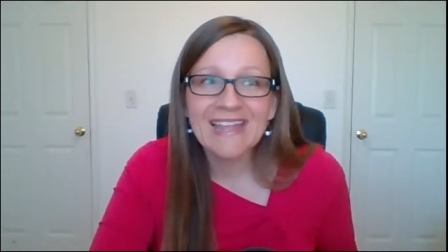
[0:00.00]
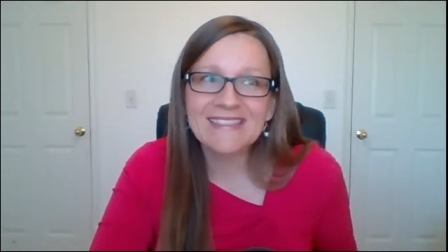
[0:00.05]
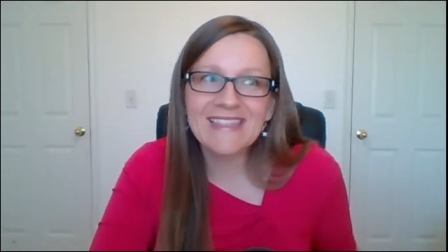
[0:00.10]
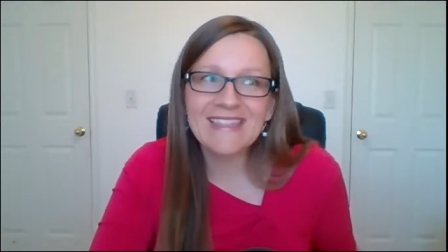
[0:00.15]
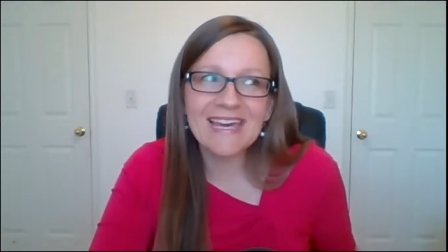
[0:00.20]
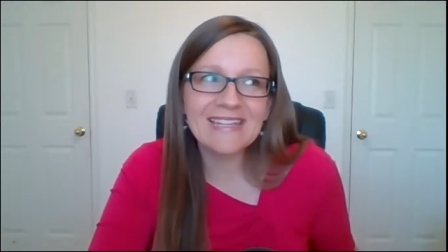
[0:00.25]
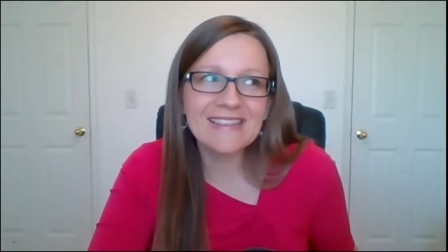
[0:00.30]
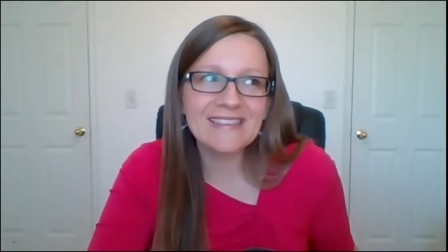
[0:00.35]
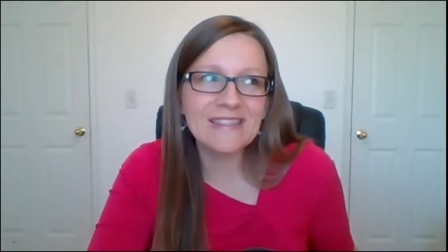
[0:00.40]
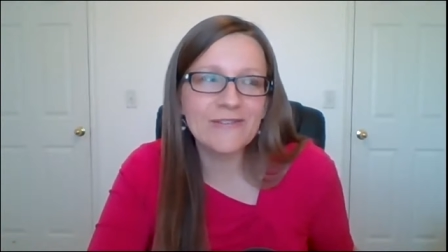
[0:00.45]

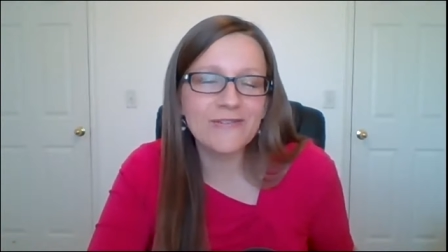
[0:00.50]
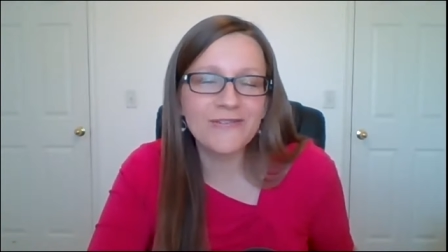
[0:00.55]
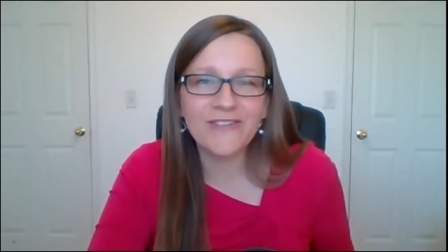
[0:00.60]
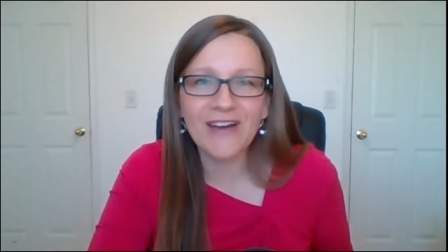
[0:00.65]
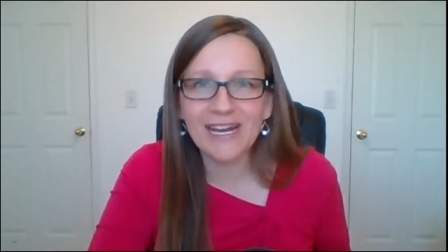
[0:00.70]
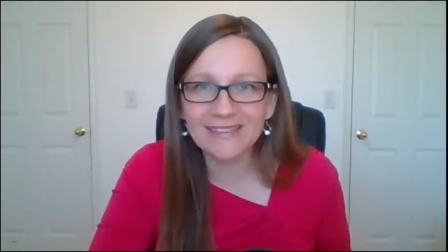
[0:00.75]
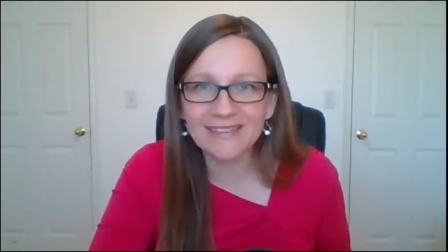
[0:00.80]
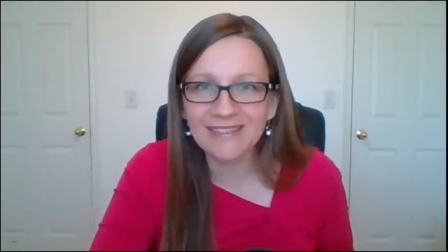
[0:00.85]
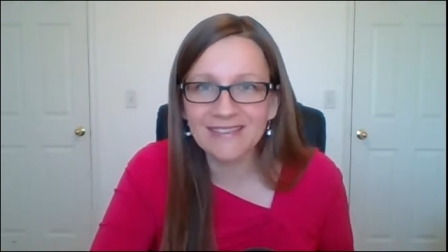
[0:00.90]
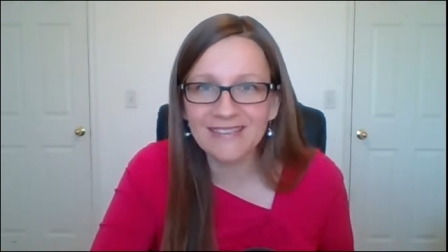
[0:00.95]
that the
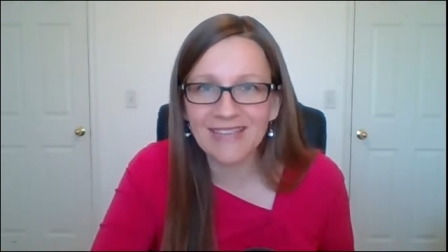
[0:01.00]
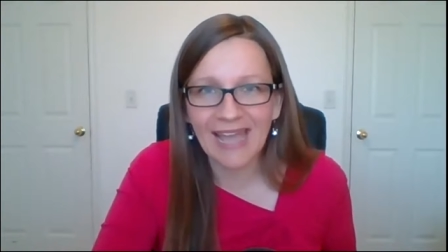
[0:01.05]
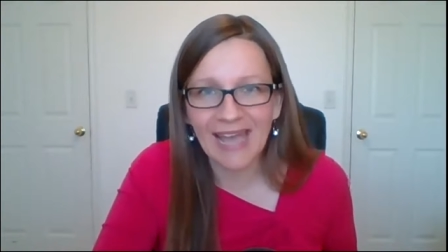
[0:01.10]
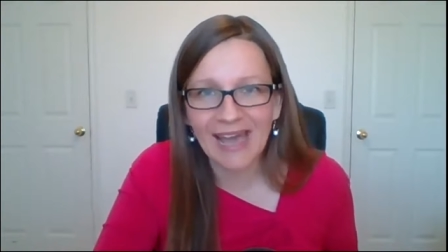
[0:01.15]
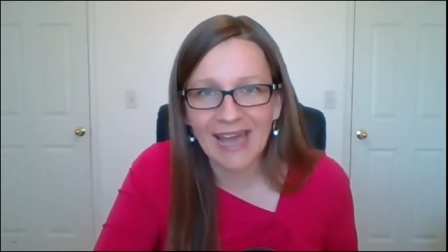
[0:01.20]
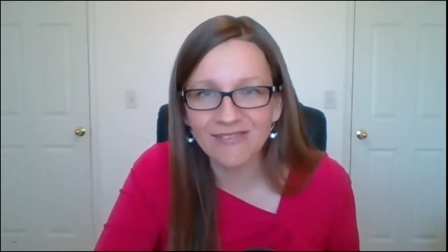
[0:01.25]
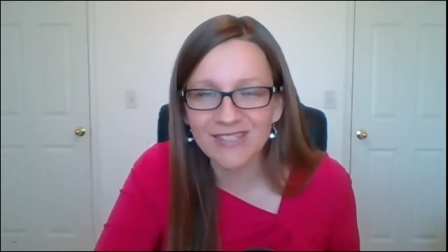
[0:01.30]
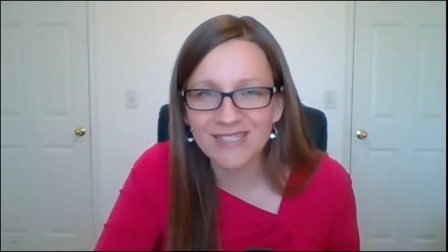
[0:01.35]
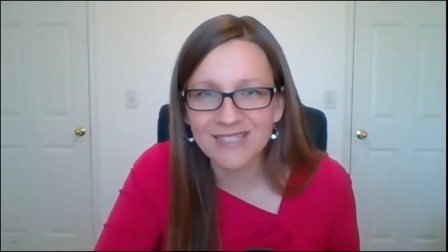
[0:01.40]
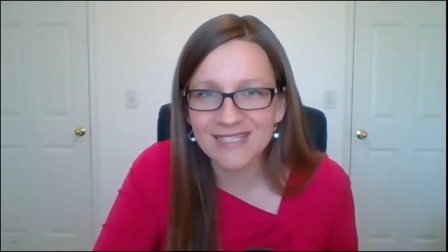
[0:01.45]
fact that they
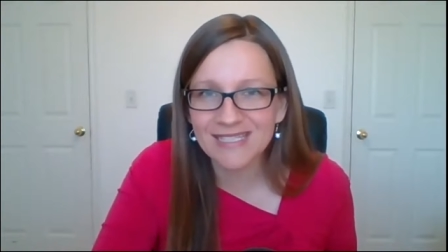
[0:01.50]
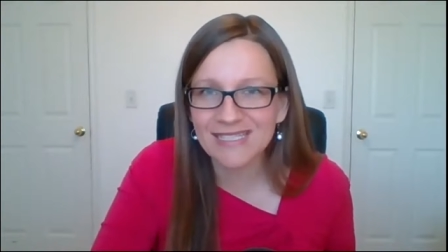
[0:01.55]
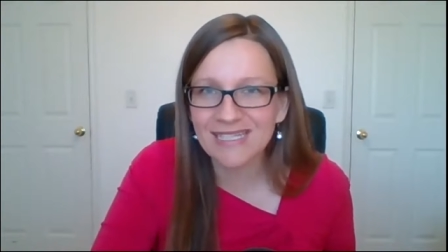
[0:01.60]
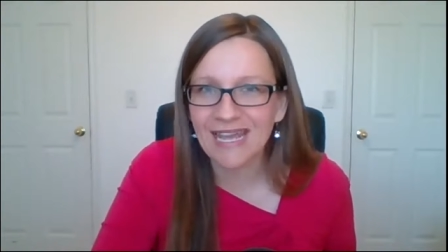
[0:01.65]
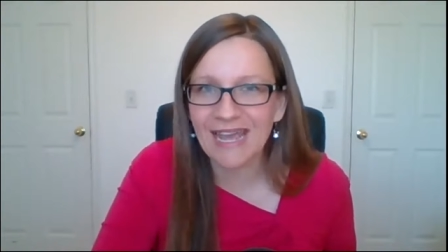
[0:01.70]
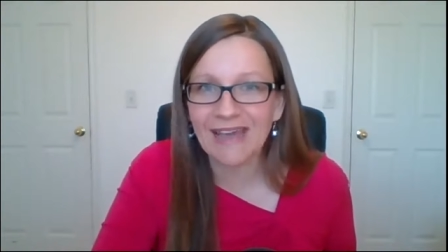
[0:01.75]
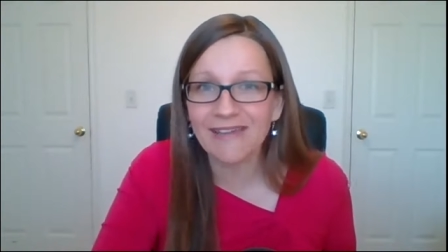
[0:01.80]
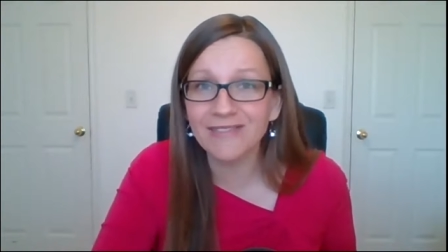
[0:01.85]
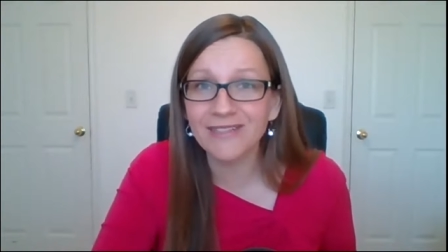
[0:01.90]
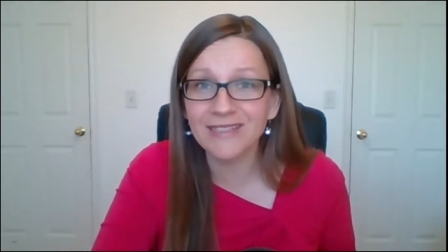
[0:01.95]
haven't
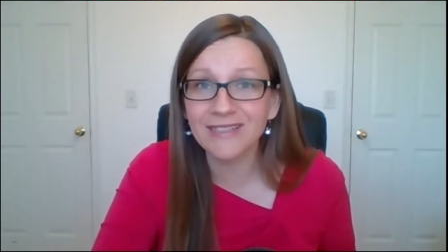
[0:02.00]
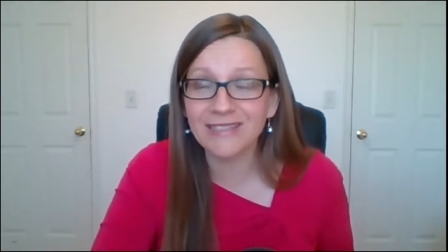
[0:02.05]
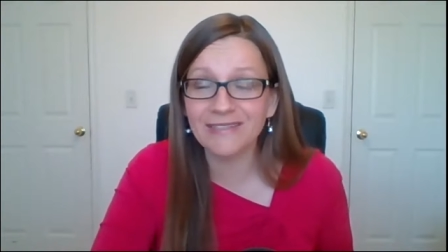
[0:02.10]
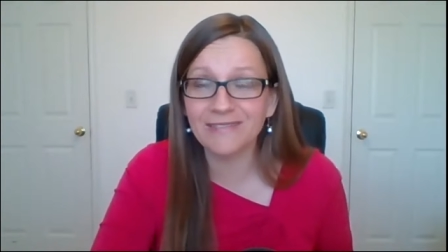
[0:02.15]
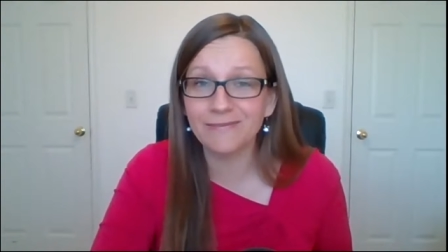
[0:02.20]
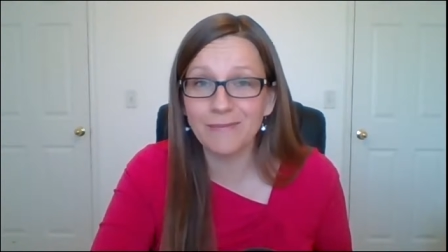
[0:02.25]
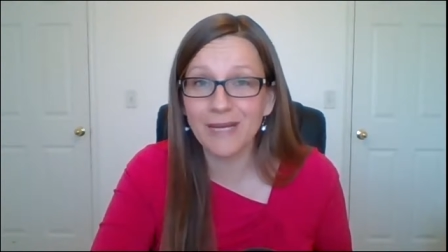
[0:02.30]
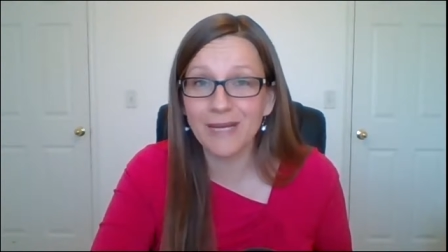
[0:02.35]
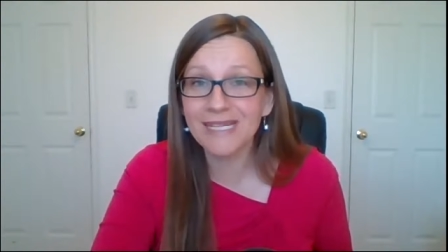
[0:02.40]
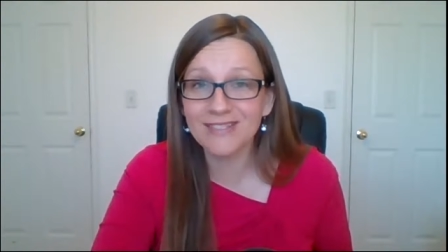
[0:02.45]
seen a
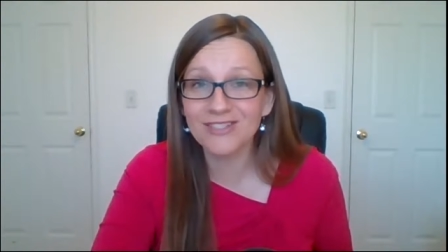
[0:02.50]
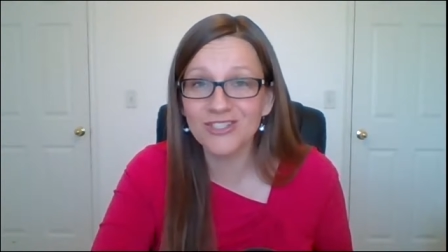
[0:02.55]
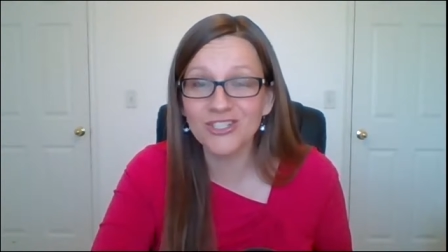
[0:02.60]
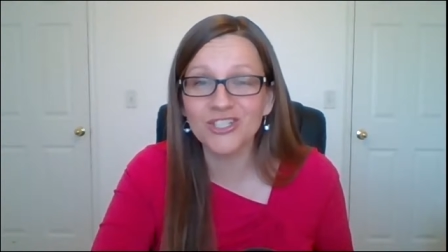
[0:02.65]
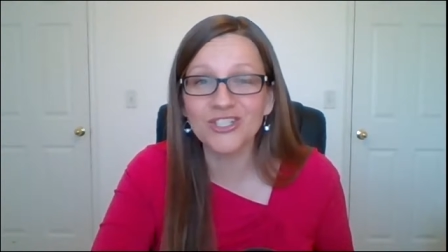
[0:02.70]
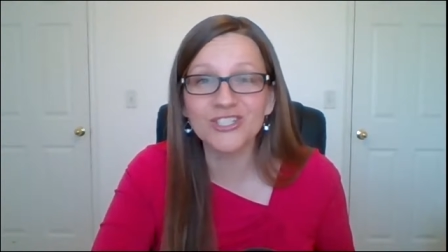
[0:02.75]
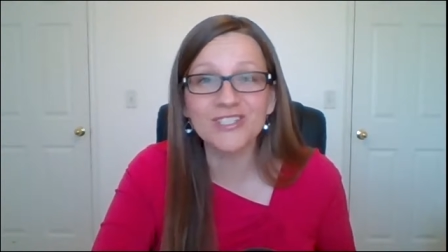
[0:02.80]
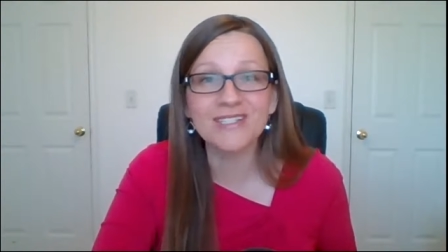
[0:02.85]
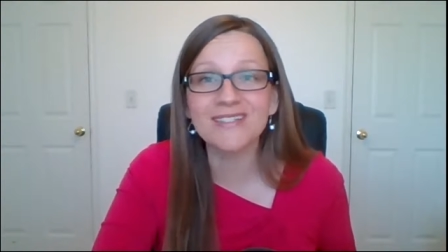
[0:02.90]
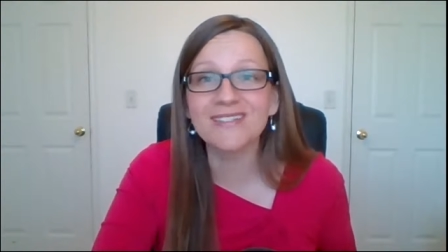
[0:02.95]
heavenly
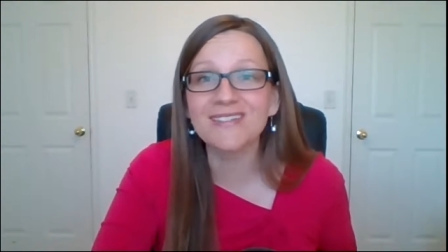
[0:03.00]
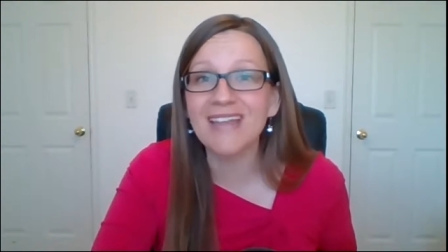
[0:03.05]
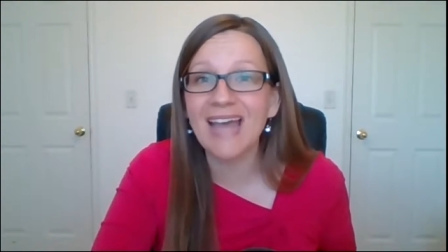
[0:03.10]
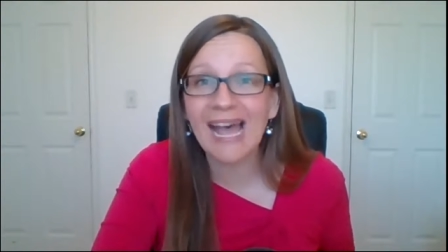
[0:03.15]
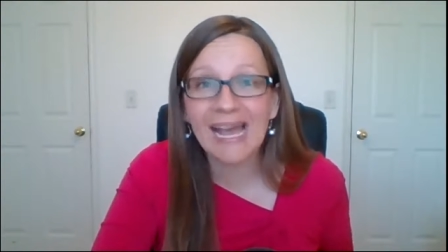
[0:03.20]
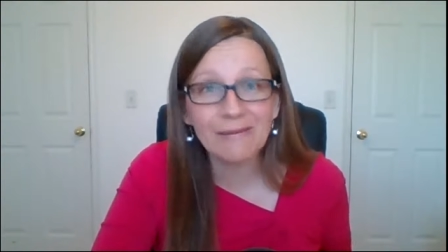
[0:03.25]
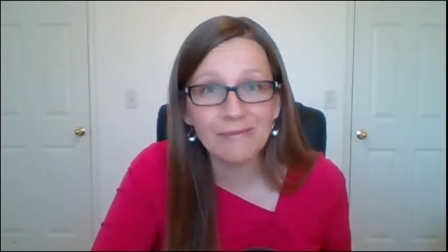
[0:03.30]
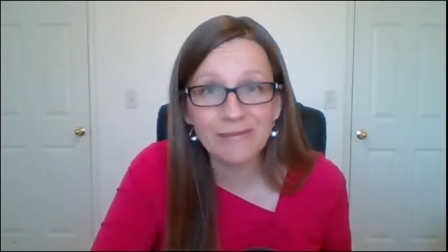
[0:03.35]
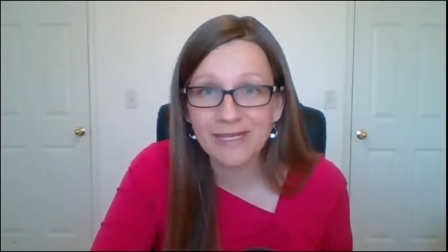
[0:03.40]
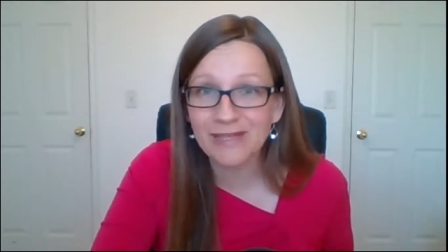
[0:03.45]
messenger does
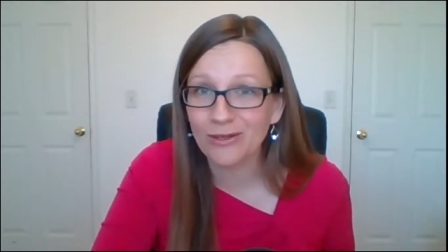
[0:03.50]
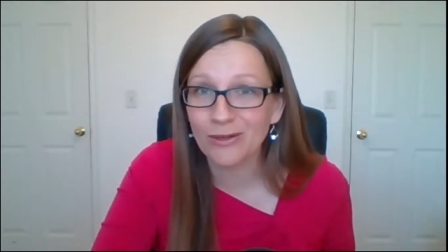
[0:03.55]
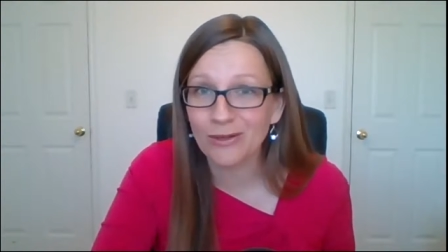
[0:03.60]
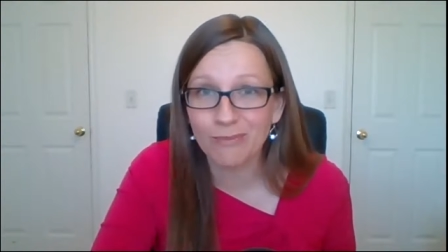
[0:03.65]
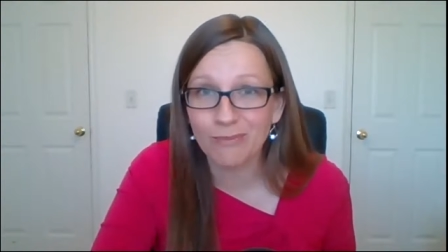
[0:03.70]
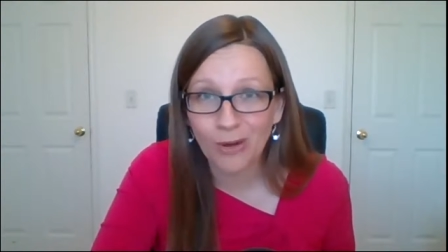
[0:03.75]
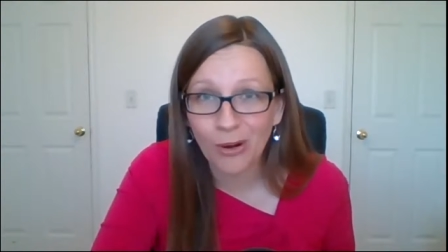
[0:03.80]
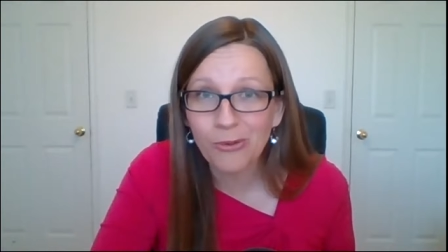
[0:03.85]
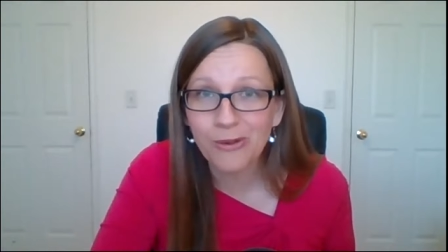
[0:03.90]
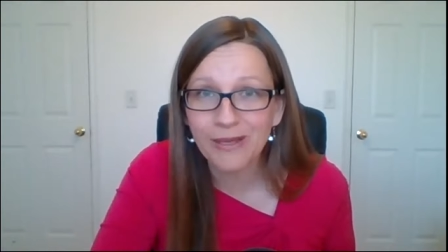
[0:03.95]
not mean they're
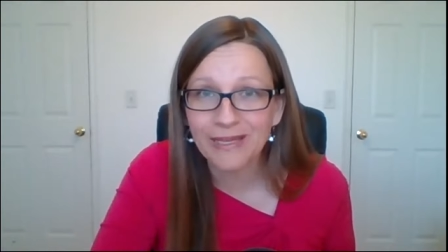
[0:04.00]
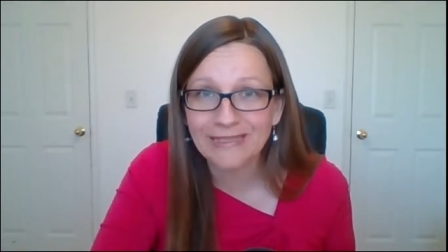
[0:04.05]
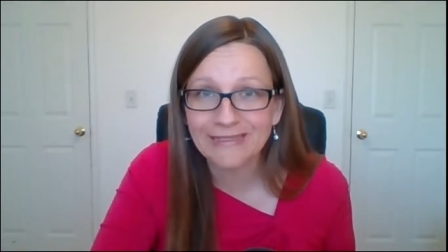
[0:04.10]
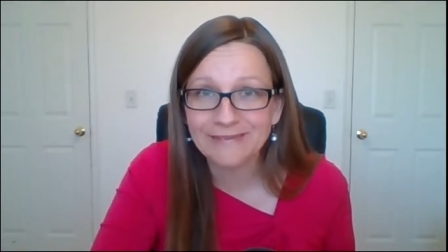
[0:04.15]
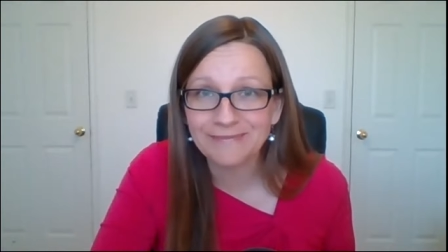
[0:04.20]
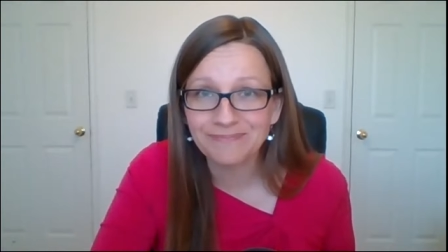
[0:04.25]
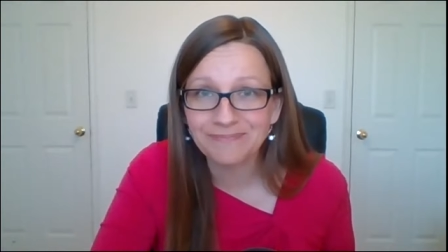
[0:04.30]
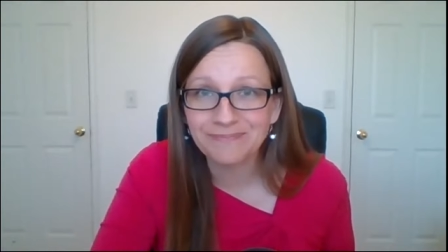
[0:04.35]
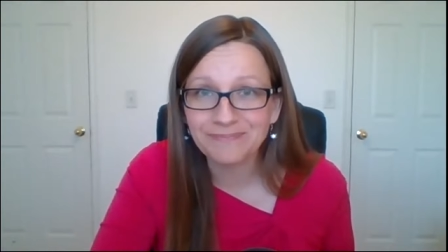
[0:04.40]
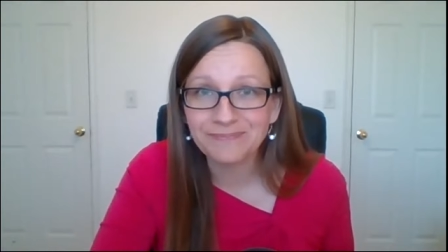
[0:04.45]
broken.